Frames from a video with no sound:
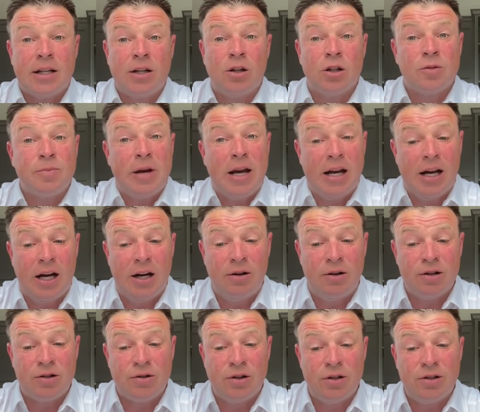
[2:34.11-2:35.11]
Of course, Pale
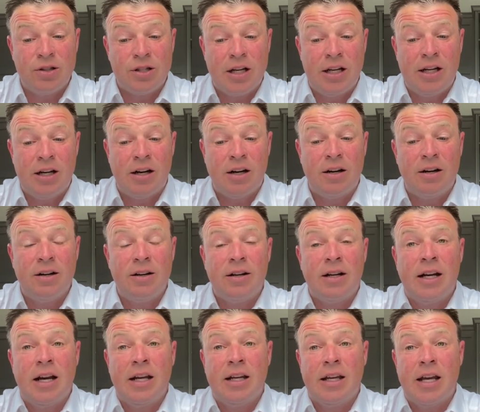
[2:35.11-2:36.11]
Iris runs in our
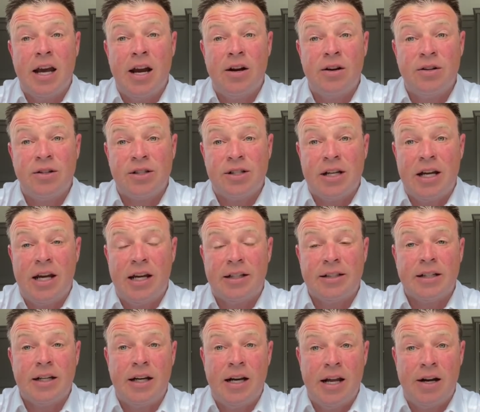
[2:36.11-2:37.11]
Glencairn
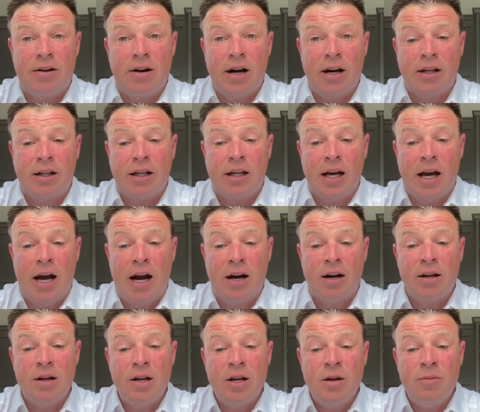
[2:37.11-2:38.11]
Stakes later on in the card.